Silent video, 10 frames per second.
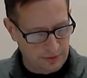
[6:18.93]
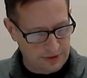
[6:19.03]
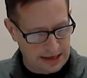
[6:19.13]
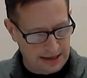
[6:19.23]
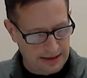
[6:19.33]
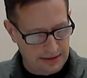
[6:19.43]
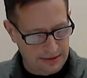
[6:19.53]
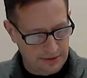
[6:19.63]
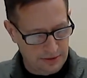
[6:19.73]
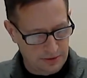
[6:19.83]
We've
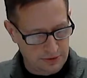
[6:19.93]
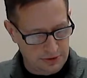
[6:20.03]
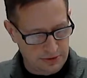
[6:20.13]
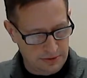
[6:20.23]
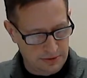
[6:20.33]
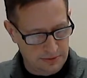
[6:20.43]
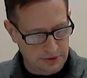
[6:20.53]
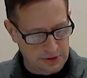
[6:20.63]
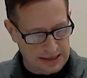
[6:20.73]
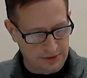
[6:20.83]
got
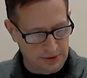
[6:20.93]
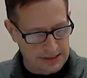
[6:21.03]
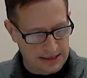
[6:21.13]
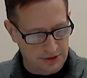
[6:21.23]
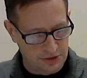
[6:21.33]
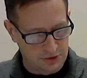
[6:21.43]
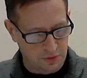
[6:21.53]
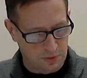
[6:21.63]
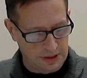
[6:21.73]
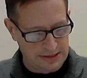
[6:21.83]
trajectory data shows
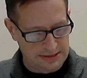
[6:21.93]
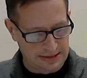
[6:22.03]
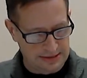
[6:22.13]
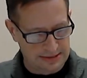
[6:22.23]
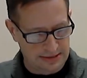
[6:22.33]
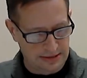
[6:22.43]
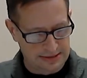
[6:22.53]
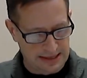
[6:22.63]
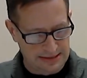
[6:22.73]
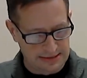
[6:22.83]
26
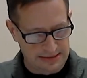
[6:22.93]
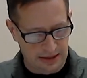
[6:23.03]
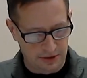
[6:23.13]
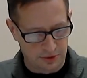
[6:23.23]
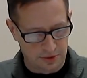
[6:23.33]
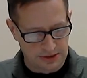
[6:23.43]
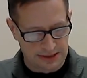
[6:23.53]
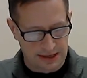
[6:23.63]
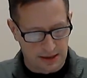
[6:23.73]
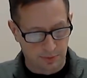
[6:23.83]
states and territories in
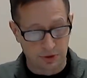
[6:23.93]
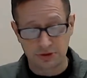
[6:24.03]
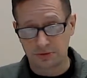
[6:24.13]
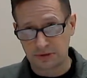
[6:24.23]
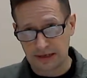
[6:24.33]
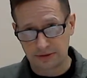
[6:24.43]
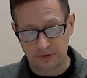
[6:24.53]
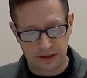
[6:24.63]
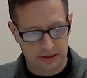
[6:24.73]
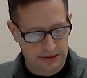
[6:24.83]
an upward
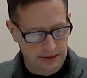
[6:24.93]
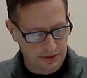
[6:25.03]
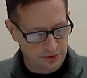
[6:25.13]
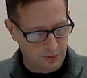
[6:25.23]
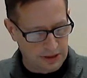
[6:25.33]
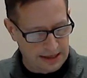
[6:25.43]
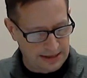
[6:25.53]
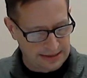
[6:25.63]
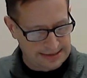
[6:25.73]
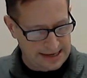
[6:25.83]
trajectory, 28
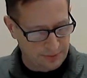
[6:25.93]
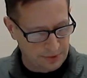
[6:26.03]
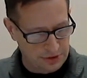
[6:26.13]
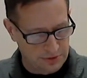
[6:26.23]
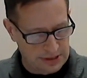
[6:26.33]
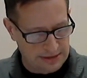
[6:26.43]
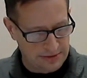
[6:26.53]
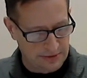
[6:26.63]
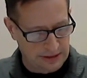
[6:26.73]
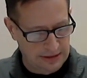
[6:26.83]
in a downward trajectory,